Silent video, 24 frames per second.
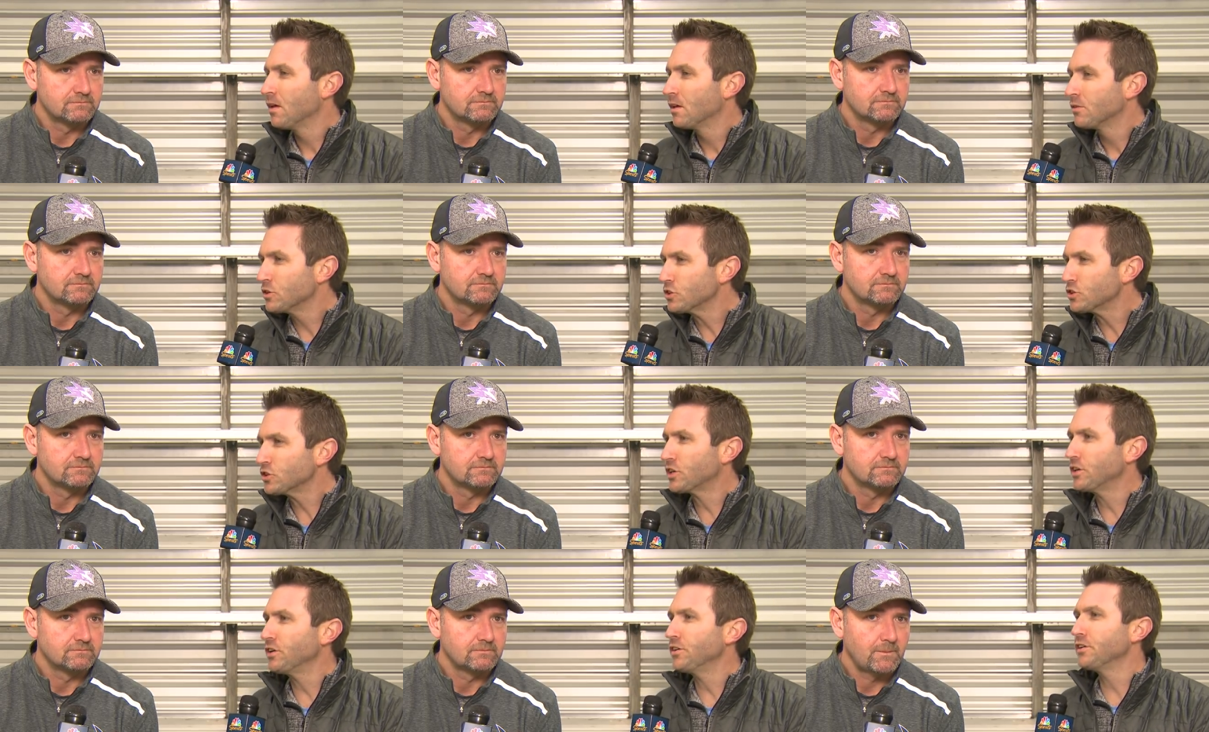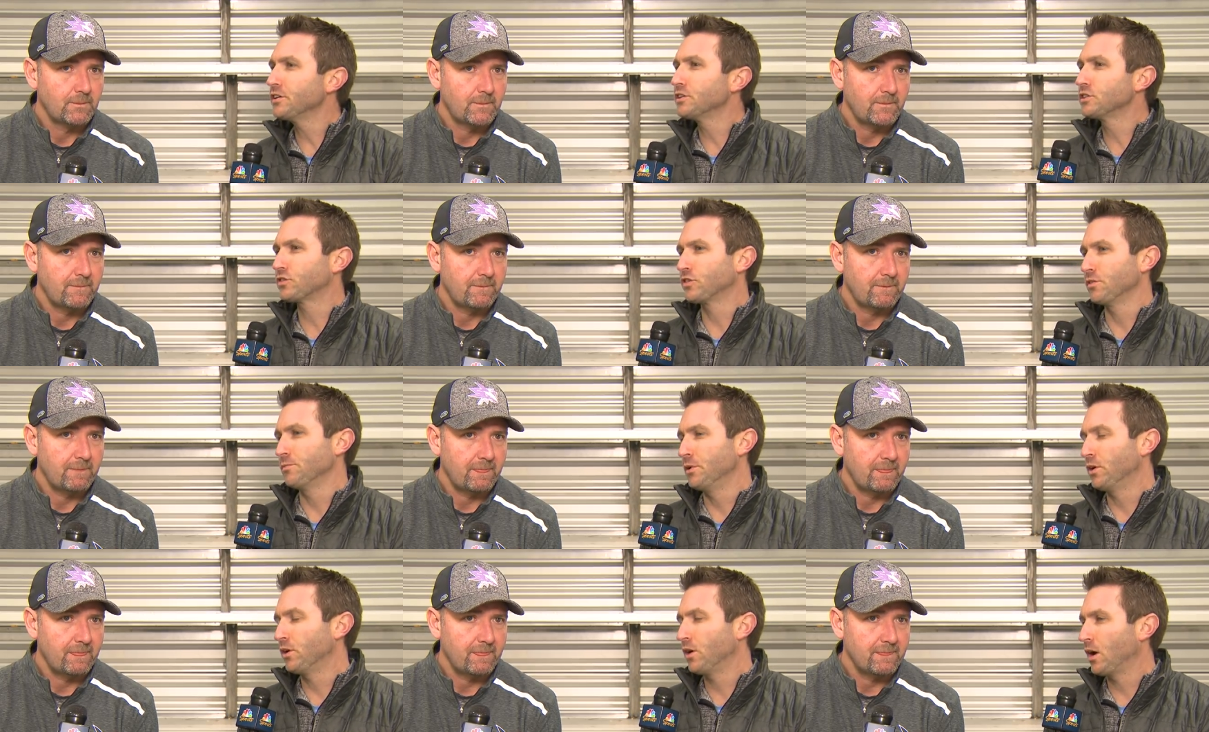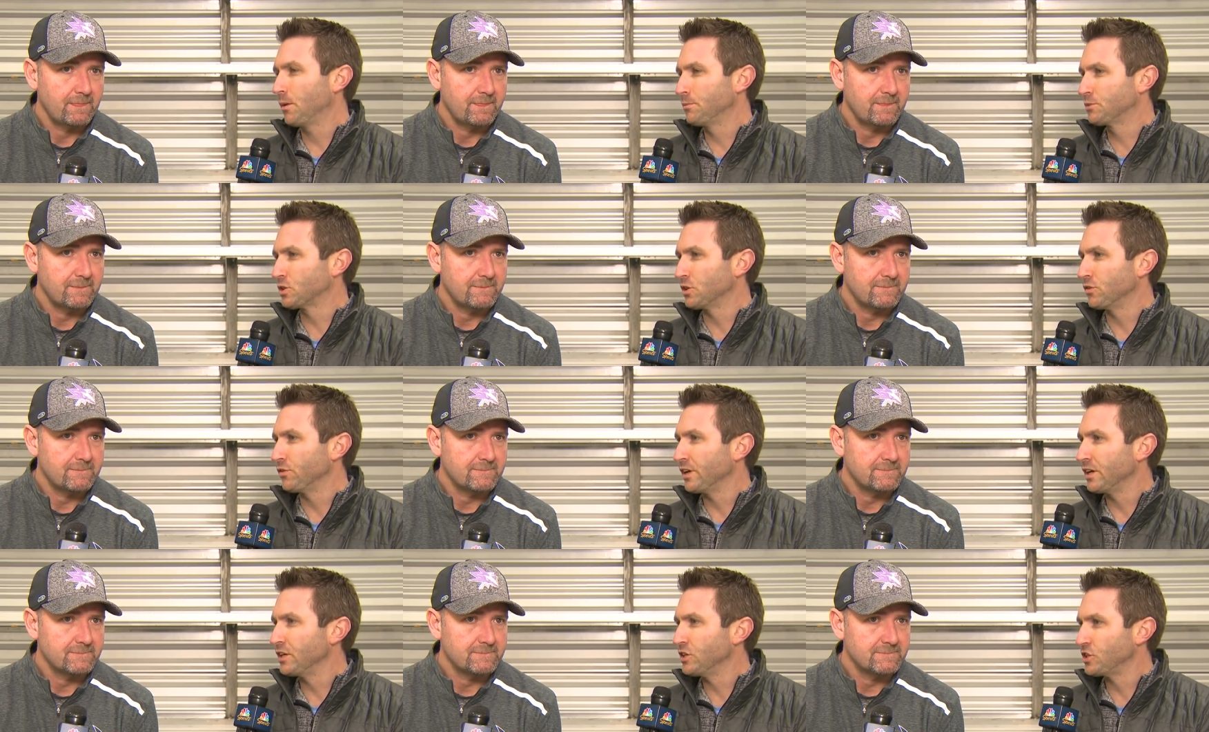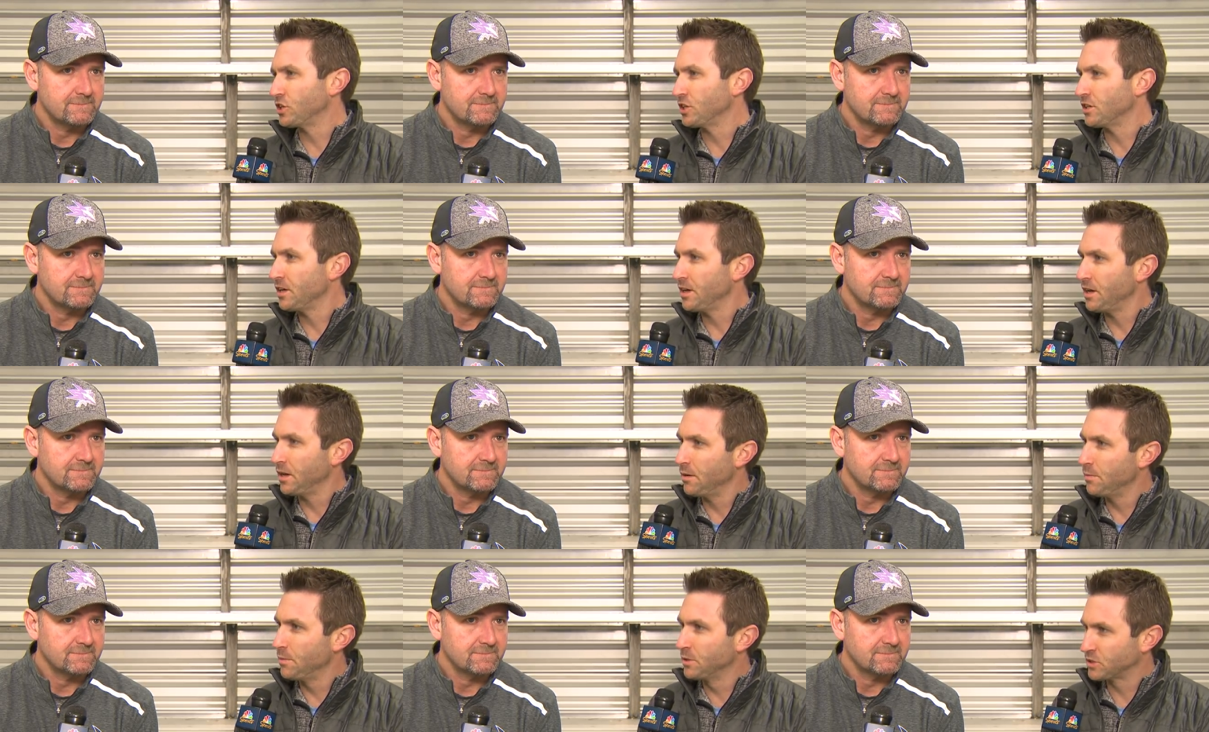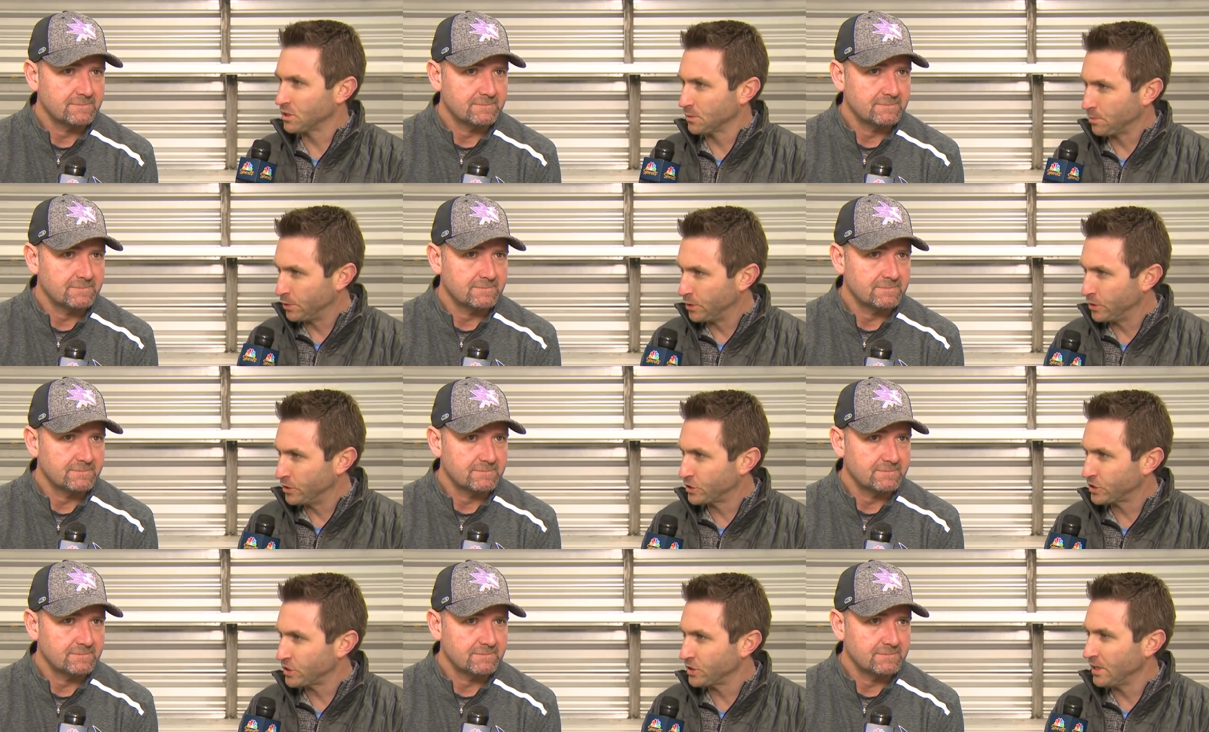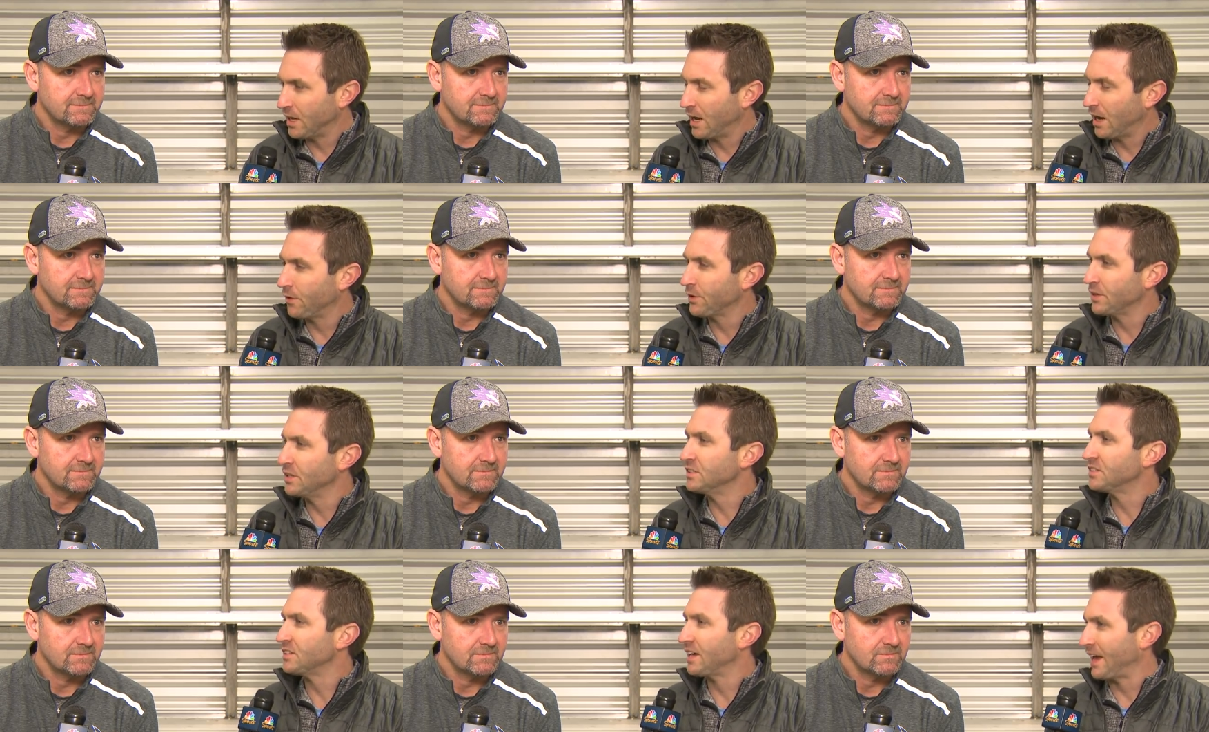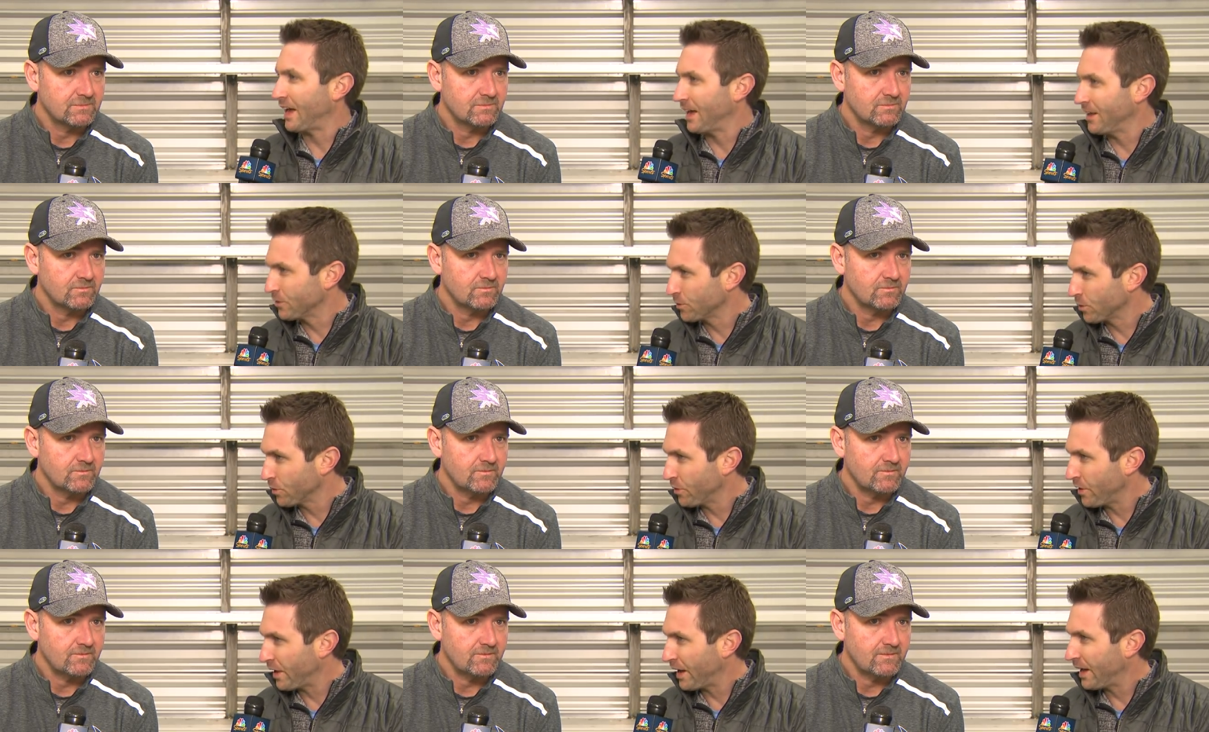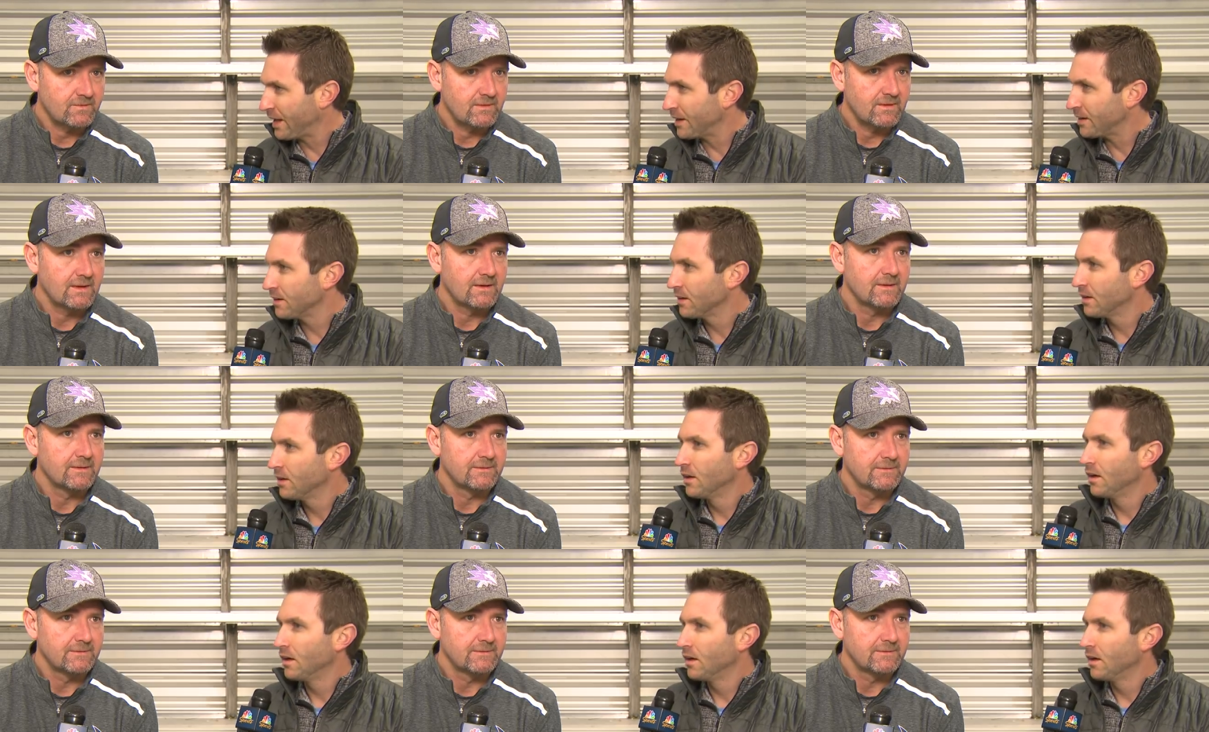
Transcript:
Speaker 1: Just curious from your observation, him as a person, how he's handled that.